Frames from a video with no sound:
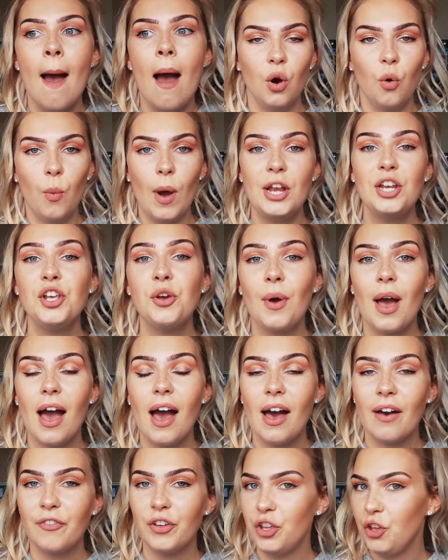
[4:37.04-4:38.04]
When you
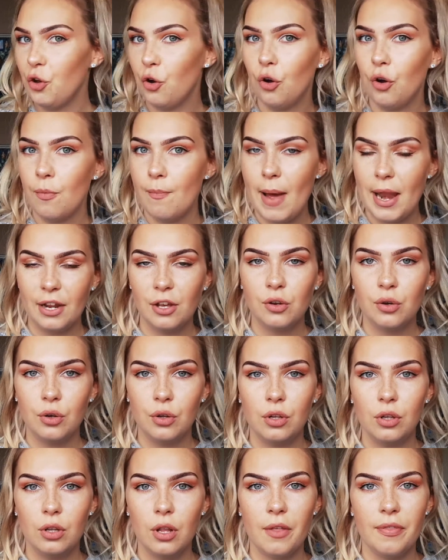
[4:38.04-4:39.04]
have your
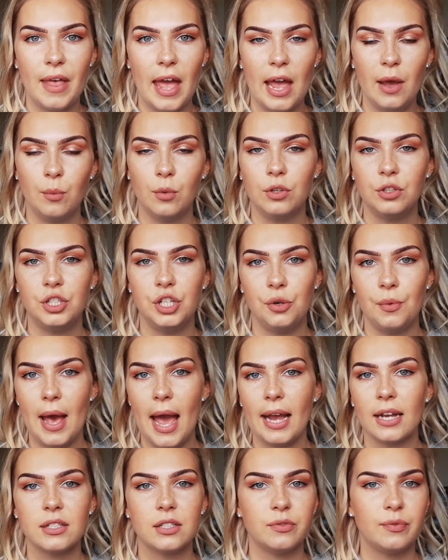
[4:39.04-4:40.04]
medical, they will do
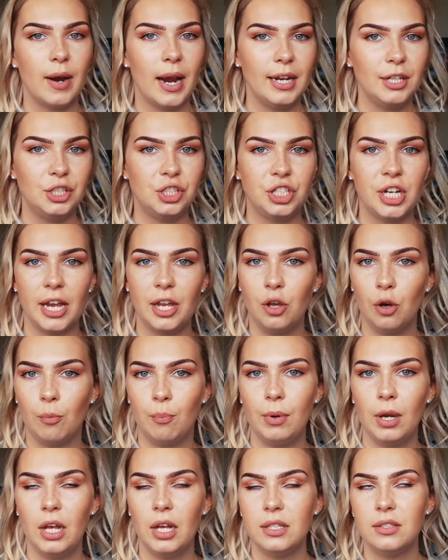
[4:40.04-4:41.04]
x-rays, check your
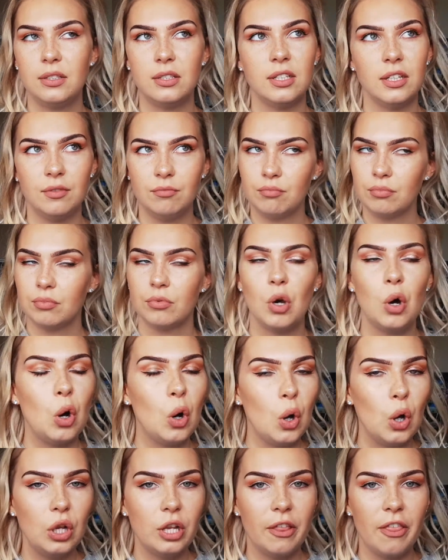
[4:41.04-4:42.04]
bloods and
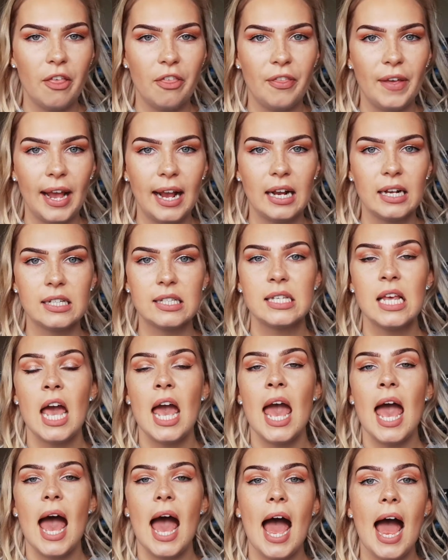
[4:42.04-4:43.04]
all of the things,
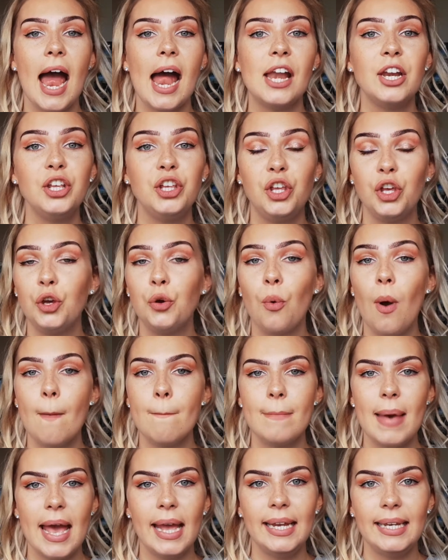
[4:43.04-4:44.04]
and you
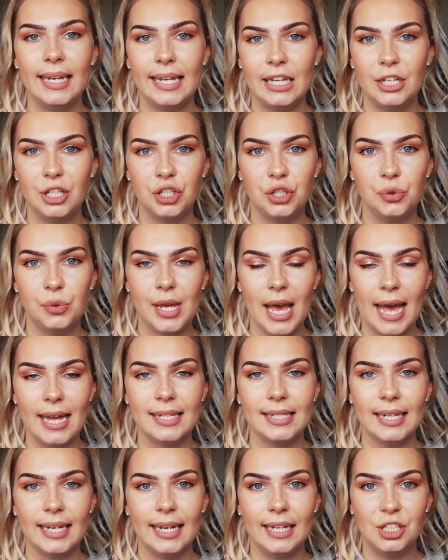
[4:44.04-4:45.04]
may need to get
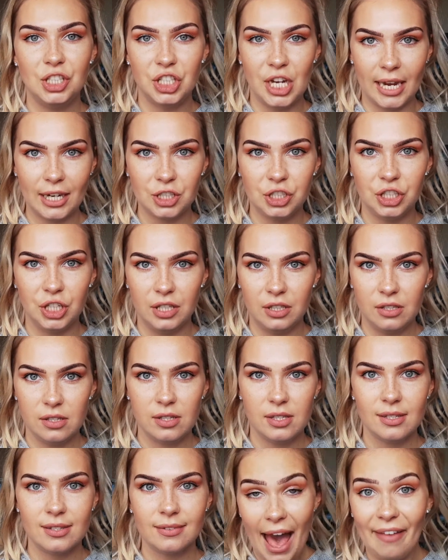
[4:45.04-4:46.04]

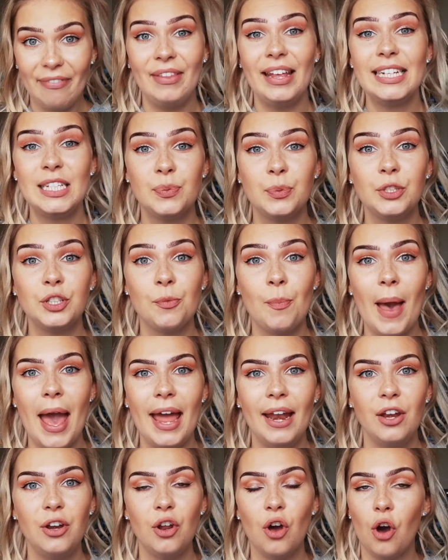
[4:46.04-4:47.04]
injections. And this will
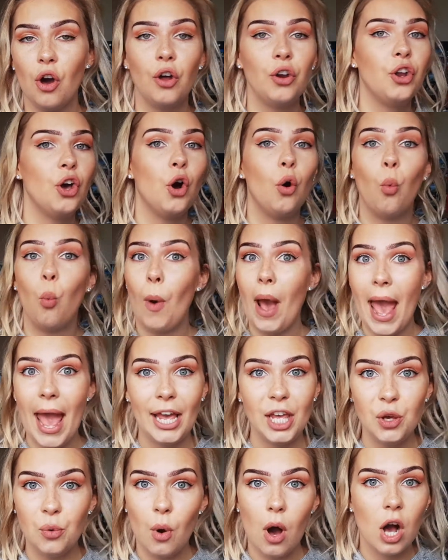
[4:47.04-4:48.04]
depend on where
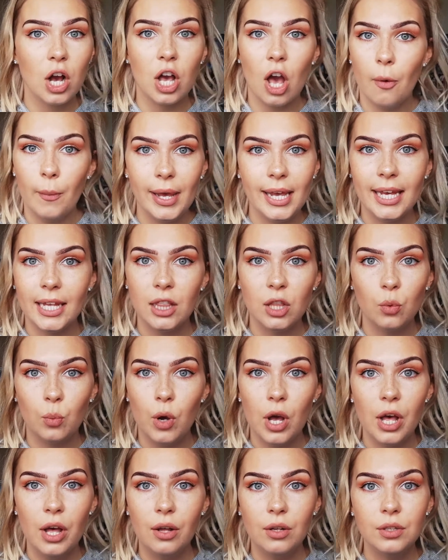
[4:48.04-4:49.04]
you are going in the
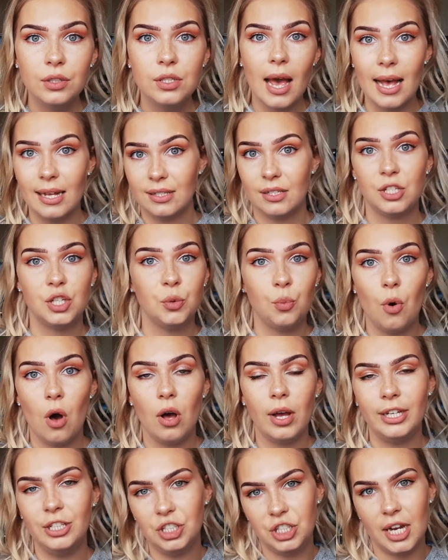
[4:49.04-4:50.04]
world as to
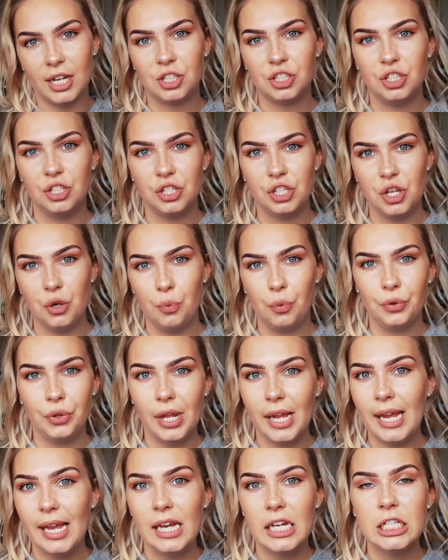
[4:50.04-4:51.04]
what injections you will
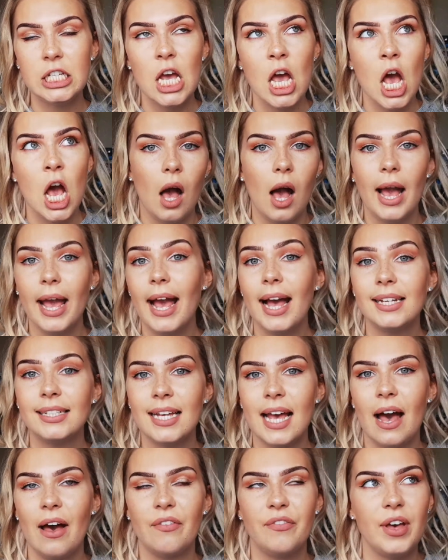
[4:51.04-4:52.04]
need. I had to
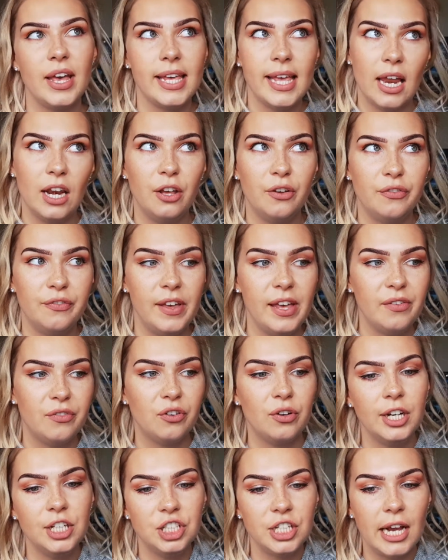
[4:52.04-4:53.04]
have a yellow fever
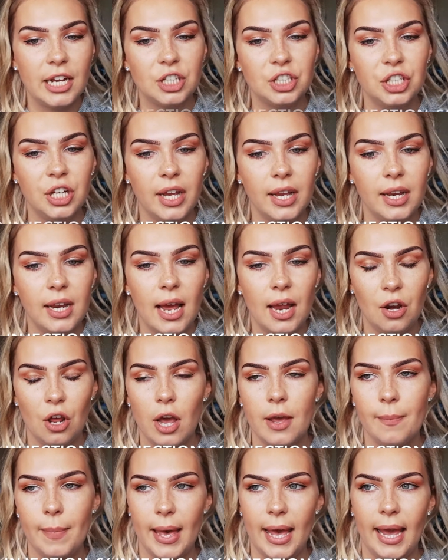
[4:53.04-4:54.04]
injection and
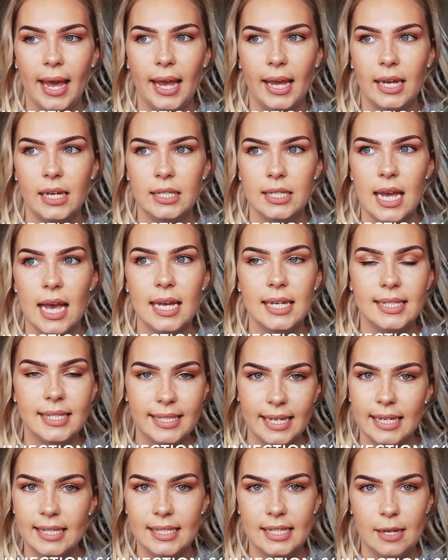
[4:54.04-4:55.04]
I paid
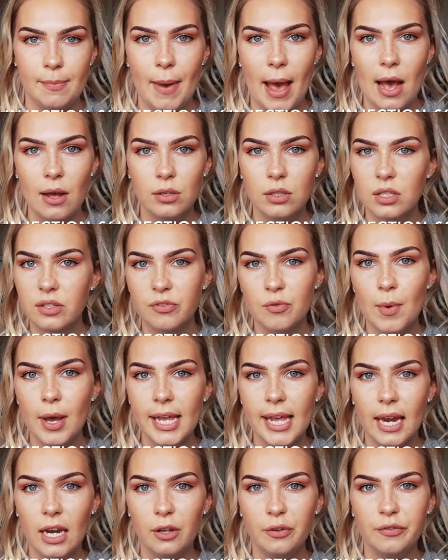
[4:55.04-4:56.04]
£60 for my
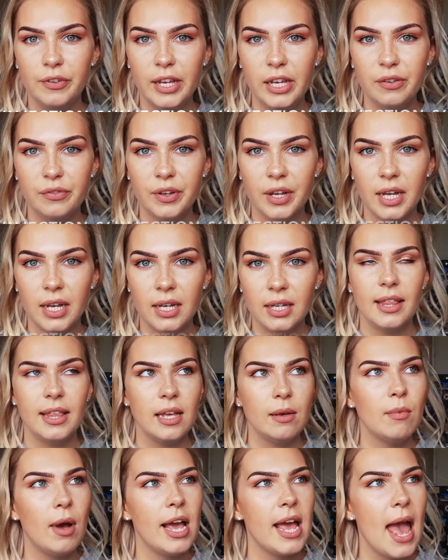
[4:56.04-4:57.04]
yellow fever. I
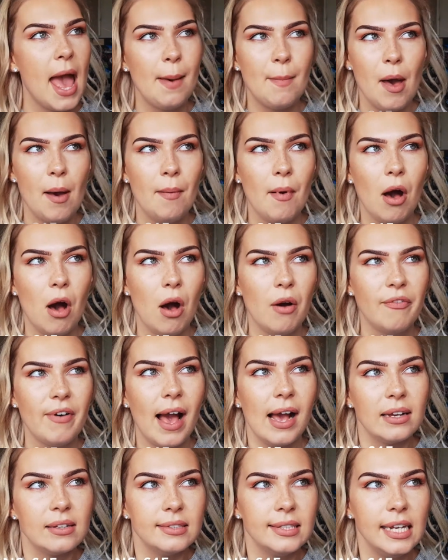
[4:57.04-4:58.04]
think my MMR
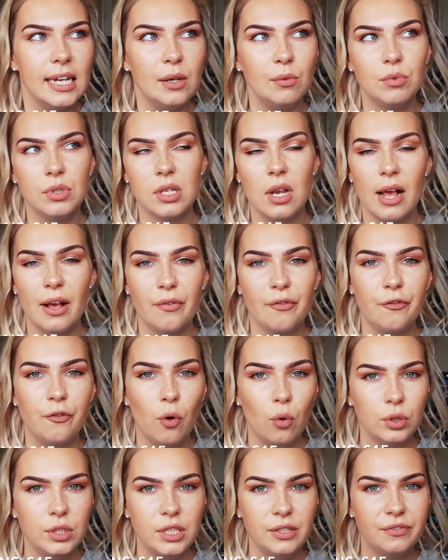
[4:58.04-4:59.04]
vaccine was like
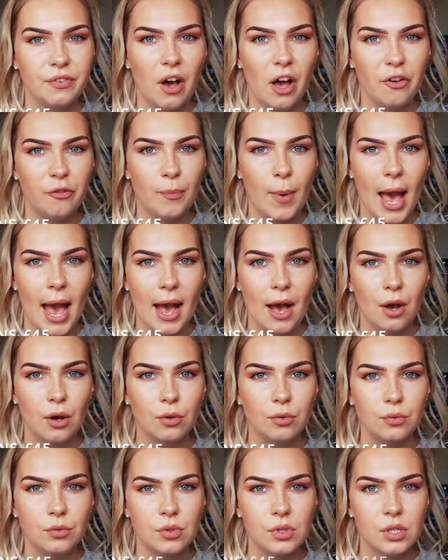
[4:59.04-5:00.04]

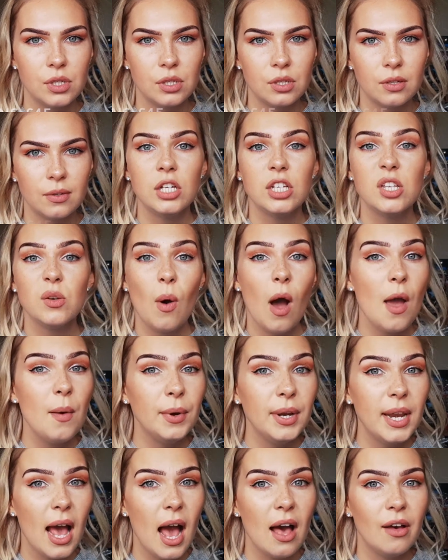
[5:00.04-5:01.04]
£45. So I
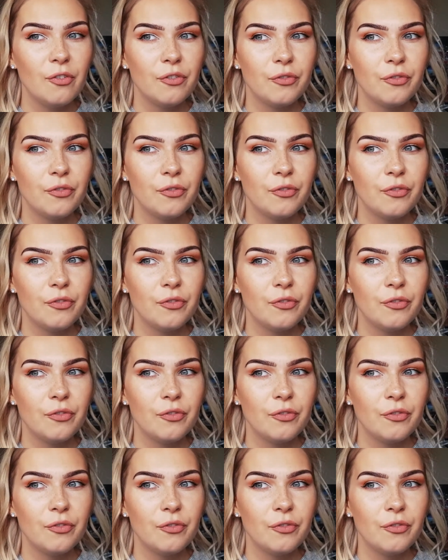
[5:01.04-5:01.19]
would have